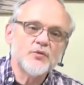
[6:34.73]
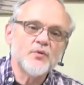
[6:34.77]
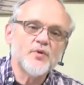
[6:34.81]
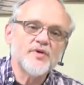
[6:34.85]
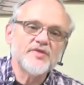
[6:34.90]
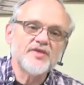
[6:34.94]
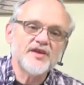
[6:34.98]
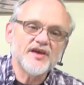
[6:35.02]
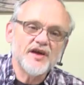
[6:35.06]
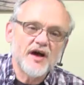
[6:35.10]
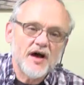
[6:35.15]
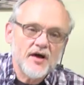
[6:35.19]

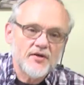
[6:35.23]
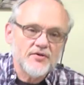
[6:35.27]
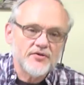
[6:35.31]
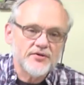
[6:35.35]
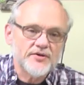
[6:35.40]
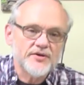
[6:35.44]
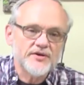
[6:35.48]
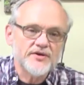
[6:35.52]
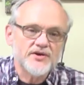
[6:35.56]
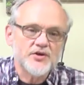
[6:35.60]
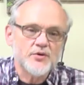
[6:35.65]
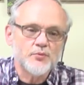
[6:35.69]
with the
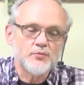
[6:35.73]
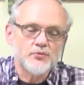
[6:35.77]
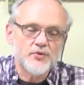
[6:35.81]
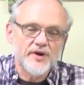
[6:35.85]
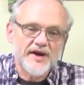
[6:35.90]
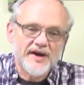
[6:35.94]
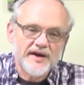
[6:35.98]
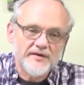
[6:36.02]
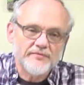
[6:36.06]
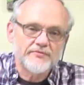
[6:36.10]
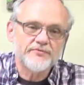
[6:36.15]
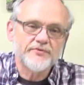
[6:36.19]
other, you
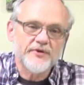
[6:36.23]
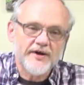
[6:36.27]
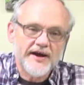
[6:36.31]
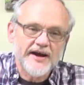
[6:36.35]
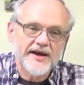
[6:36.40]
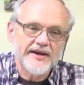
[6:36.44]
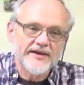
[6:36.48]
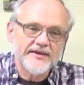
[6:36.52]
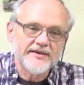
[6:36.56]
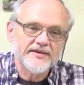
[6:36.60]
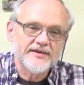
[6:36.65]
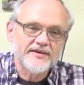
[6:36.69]
bring a
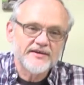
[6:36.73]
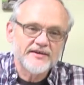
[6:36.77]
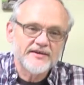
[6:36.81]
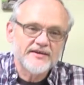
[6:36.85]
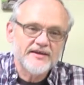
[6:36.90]
friend.